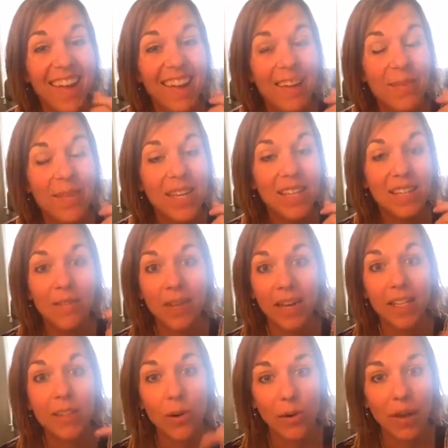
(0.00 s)
because if I
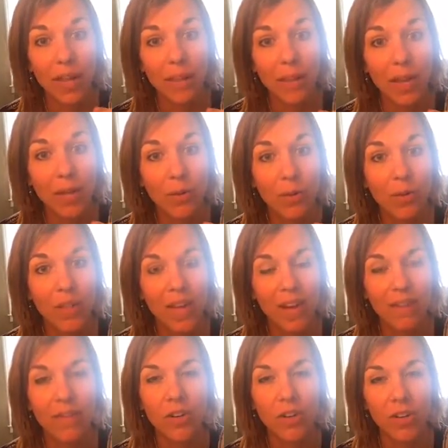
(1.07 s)
don't hit my goal, then
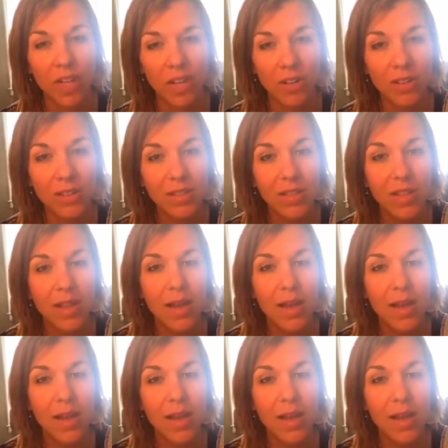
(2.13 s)
I feel guilt.